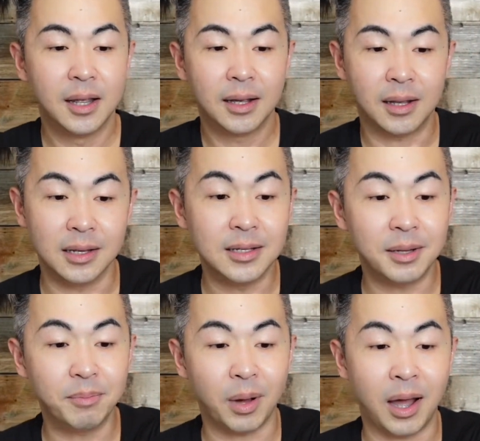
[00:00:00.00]

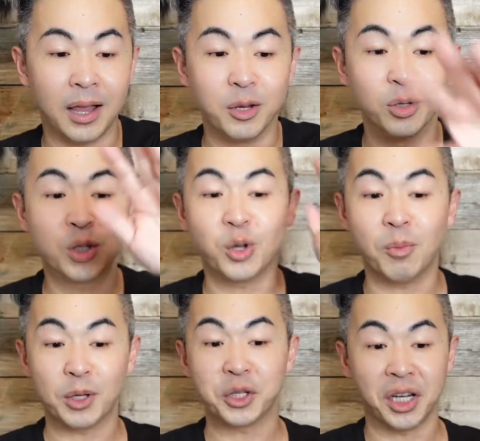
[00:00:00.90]
Cleansing balm, I use so
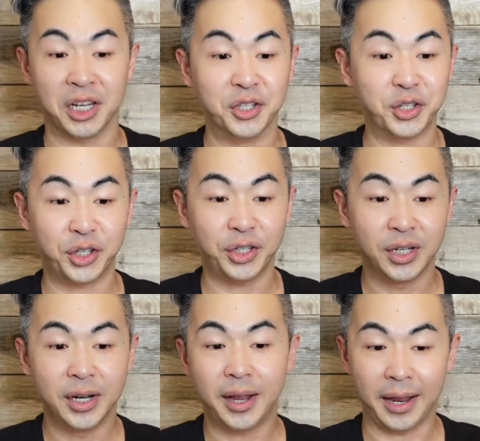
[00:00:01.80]
much cleanser
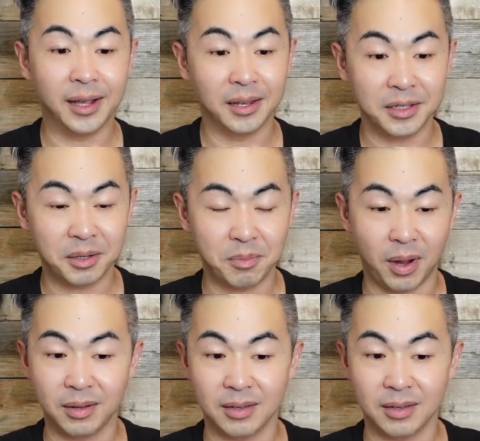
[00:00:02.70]
and cleansing balm,